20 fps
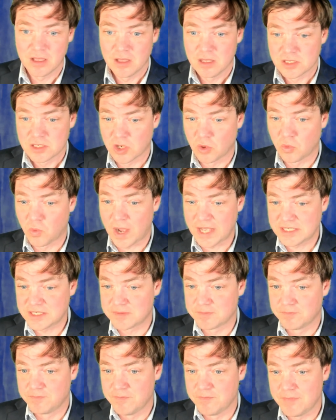So
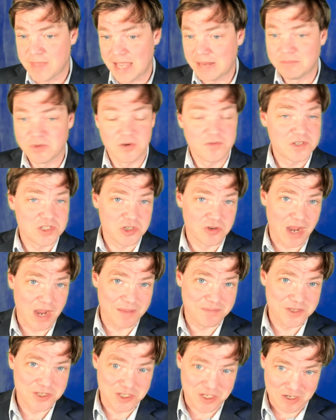white's main move is to
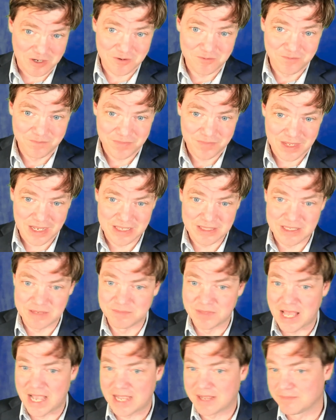grab the center, and then
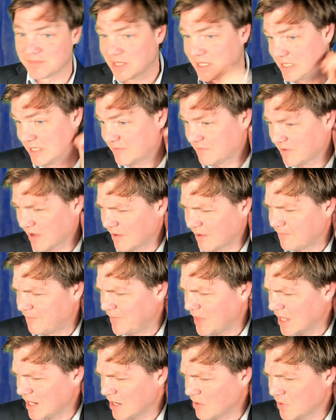black can play d5.
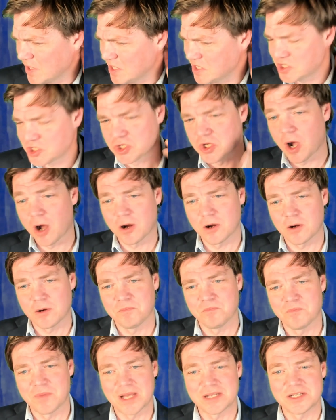And I want to start my